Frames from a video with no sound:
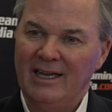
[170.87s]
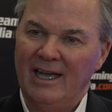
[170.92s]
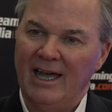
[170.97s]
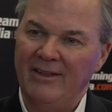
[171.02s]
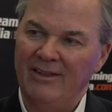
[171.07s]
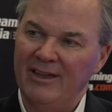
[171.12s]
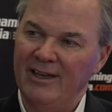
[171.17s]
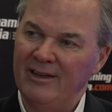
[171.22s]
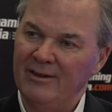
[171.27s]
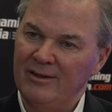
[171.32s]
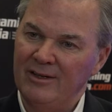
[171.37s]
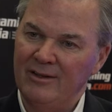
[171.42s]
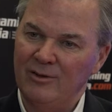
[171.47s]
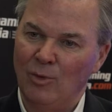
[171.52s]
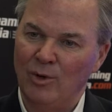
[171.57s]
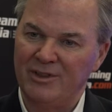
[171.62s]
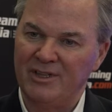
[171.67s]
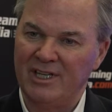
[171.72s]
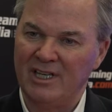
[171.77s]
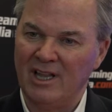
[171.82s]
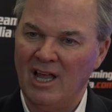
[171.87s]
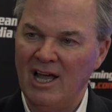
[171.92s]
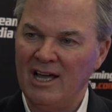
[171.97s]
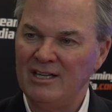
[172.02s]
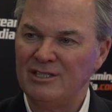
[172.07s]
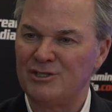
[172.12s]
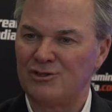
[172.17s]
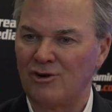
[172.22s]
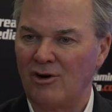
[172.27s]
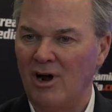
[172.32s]
And then what the
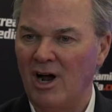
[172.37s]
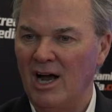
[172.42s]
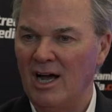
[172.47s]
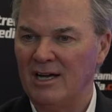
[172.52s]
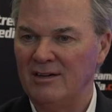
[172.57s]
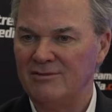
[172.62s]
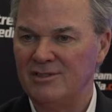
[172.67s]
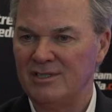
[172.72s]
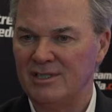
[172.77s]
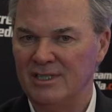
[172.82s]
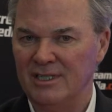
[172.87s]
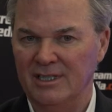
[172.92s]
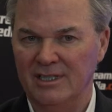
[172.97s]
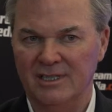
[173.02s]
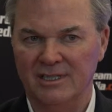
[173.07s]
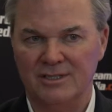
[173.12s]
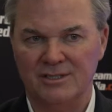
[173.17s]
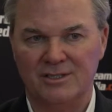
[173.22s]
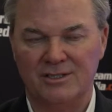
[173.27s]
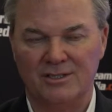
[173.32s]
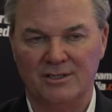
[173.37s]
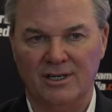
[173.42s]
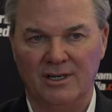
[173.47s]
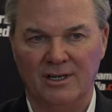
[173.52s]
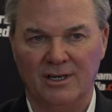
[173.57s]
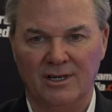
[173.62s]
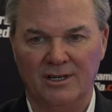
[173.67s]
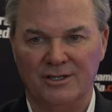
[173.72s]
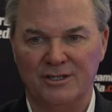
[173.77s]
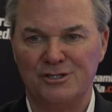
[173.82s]
Alliance drives is
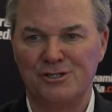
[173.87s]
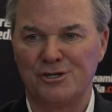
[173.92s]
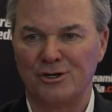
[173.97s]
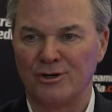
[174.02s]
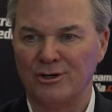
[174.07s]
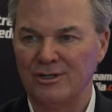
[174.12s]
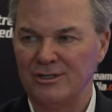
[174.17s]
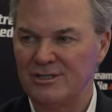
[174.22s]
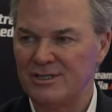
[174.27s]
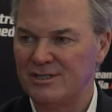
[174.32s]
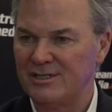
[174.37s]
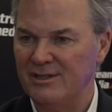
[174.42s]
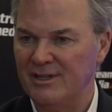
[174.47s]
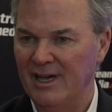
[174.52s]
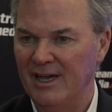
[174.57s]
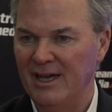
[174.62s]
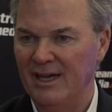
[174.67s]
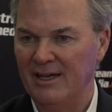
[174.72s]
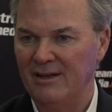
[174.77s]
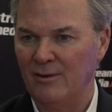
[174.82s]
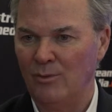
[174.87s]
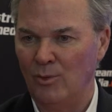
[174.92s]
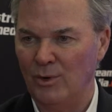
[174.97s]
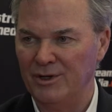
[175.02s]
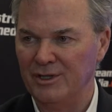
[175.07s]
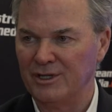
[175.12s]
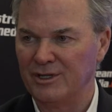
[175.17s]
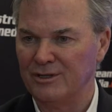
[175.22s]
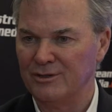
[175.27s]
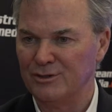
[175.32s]
uh, an assurance that
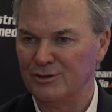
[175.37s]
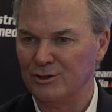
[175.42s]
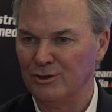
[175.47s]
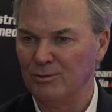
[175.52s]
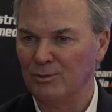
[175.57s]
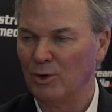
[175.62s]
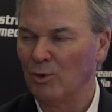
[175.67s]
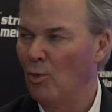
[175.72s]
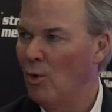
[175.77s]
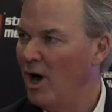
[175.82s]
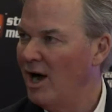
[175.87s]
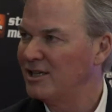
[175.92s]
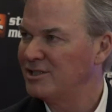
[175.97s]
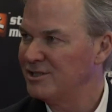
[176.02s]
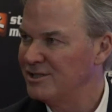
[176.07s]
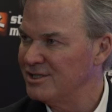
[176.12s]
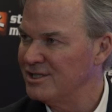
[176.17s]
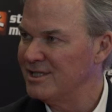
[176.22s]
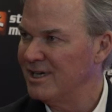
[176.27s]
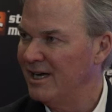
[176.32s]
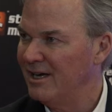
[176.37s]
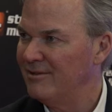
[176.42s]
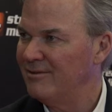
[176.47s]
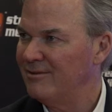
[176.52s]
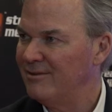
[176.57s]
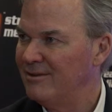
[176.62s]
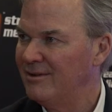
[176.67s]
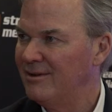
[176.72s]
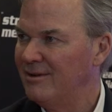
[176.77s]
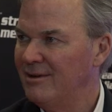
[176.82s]
when the consumer watches that
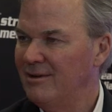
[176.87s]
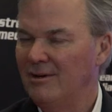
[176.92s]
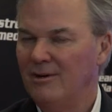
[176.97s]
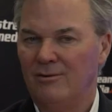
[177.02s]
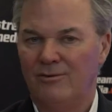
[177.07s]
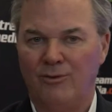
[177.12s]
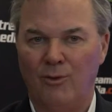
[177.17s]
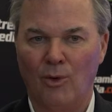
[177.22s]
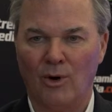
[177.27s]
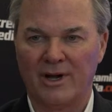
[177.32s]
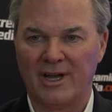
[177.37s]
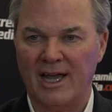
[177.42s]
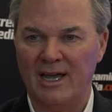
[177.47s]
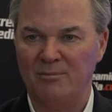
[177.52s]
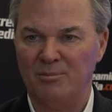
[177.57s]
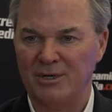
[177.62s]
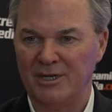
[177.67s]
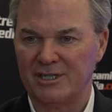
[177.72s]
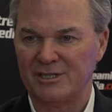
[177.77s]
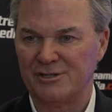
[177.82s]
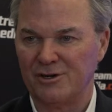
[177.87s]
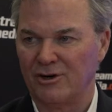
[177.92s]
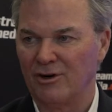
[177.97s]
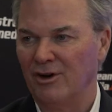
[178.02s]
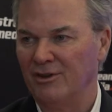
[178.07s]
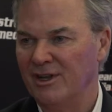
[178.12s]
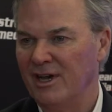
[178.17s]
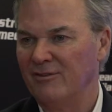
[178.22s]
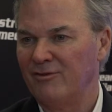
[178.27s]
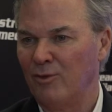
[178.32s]
4K
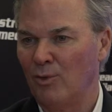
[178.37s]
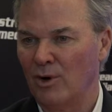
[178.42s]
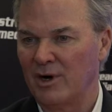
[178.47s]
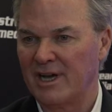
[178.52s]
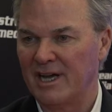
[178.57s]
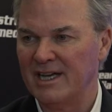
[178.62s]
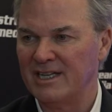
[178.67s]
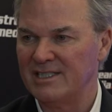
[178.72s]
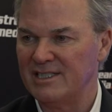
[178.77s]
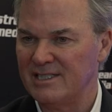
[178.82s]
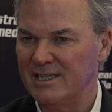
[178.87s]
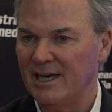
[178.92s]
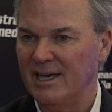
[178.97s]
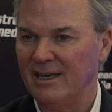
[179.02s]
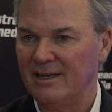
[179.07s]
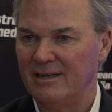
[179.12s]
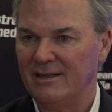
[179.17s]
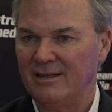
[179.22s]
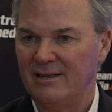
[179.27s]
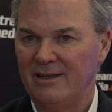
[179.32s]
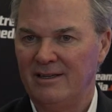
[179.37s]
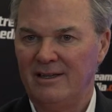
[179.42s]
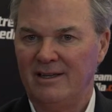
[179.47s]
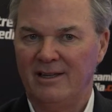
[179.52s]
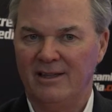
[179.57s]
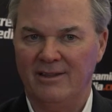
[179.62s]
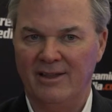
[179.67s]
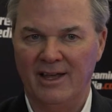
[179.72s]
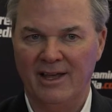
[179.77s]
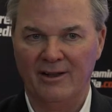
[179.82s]
picture on that 4K
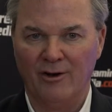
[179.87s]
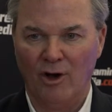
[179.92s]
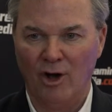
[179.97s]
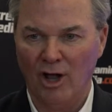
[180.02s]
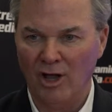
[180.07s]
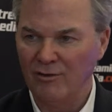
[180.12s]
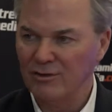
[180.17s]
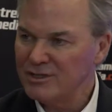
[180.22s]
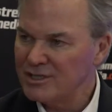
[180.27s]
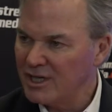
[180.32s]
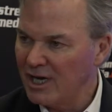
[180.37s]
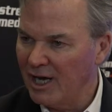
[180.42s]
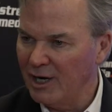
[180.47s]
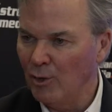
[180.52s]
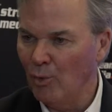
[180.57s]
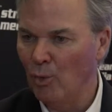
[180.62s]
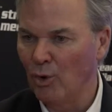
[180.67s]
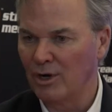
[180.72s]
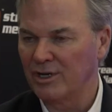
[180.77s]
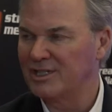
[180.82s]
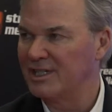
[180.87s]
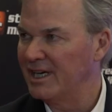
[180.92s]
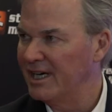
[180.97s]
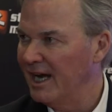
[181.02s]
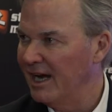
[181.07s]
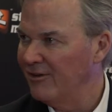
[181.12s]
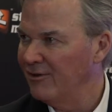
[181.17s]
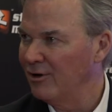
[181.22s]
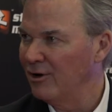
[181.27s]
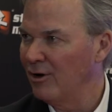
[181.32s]
set that all of us kind of work
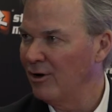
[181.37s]
together